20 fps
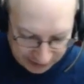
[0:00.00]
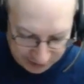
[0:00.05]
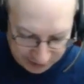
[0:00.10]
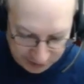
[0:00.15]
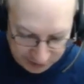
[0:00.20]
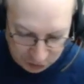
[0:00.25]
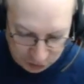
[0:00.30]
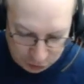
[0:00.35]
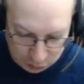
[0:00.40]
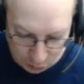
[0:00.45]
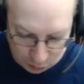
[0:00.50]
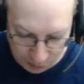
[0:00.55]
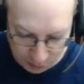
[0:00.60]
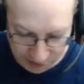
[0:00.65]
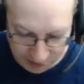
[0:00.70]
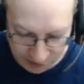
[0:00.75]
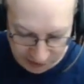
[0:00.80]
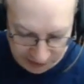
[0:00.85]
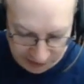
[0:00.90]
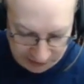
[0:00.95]
has a
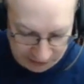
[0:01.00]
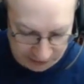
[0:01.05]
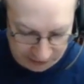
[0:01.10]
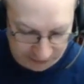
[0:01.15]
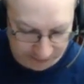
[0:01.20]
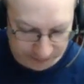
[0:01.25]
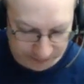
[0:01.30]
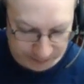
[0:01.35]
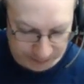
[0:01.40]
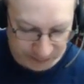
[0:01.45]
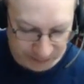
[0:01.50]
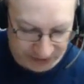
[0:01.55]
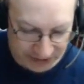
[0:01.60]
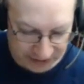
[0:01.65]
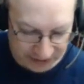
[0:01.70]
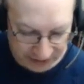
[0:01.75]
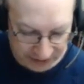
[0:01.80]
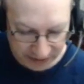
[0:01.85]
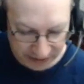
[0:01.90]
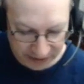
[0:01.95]
choice here.
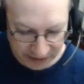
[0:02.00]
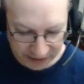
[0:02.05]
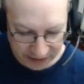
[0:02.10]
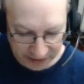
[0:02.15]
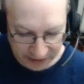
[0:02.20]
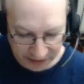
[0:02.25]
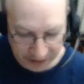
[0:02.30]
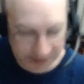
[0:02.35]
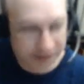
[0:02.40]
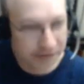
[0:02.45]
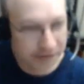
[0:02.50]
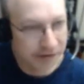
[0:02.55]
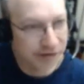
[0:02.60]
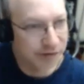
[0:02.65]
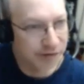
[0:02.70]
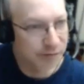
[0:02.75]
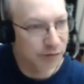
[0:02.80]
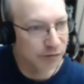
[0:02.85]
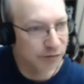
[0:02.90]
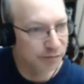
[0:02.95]
There
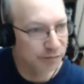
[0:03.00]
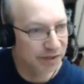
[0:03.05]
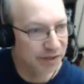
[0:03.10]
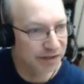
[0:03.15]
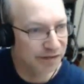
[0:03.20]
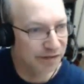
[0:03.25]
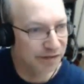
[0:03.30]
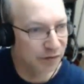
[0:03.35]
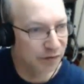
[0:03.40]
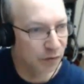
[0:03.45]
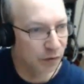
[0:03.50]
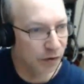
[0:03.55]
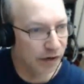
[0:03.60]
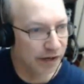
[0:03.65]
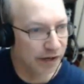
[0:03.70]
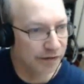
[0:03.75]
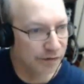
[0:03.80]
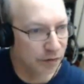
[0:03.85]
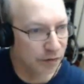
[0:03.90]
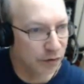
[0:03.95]
is a move
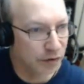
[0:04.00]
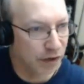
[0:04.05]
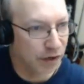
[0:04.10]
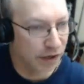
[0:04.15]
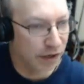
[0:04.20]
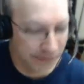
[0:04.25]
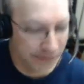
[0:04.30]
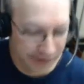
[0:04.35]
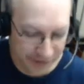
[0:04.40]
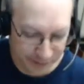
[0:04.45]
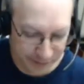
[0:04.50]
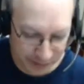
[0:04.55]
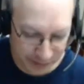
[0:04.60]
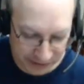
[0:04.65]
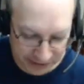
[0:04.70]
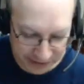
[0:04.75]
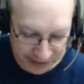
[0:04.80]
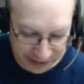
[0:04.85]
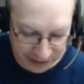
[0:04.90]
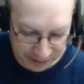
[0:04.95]
b4, and Volkov has
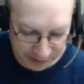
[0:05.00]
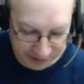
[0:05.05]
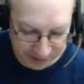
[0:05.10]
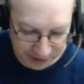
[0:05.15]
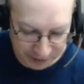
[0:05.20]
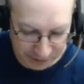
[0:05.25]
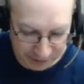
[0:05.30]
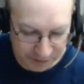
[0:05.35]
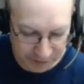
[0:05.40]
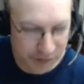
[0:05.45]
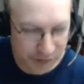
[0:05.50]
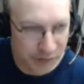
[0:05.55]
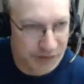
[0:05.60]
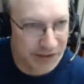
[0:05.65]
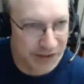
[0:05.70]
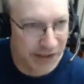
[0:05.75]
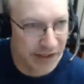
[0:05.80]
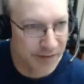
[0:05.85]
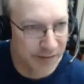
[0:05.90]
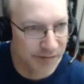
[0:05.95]
played that himself a few
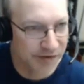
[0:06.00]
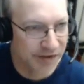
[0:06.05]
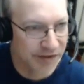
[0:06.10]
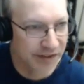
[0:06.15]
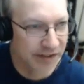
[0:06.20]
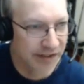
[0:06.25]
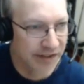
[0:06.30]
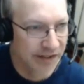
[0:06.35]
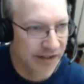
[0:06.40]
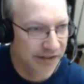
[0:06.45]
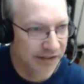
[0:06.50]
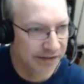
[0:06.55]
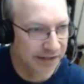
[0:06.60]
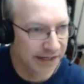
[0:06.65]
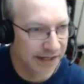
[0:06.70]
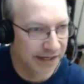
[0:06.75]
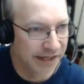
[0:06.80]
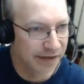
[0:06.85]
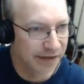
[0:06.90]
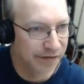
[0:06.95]
times.
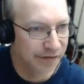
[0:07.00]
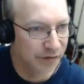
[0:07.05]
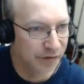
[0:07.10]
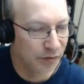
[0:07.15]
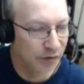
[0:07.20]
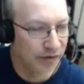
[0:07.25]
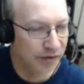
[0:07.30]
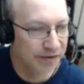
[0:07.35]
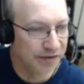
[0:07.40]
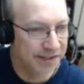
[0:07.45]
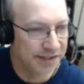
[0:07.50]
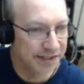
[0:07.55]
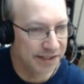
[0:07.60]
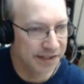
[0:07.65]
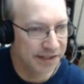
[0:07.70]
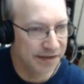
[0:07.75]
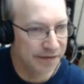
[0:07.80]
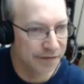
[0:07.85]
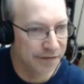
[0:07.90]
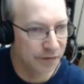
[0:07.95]
Knight a4,
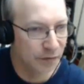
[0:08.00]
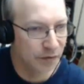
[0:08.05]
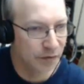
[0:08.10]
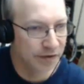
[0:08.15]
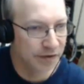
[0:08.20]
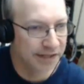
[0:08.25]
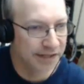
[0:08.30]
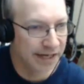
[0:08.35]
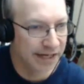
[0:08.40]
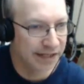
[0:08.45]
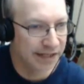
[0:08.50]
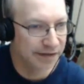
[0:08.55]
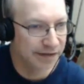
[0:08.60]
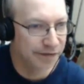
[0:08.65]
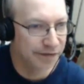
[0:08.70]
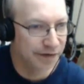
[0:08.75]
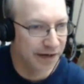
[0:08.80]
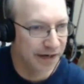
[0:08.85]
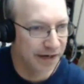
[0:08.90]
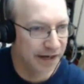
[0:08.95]
d e4, knight
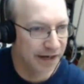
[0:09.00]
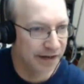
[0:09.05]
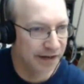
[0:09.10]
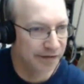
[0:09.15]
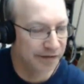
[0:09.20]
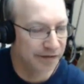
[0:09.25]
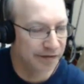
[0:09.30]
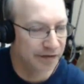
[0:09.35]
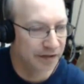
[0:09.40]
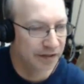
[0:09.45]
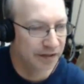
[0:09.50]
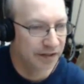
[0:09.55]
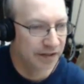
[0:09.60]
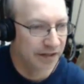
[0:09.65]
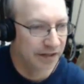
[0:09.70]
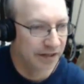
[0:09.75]
e5.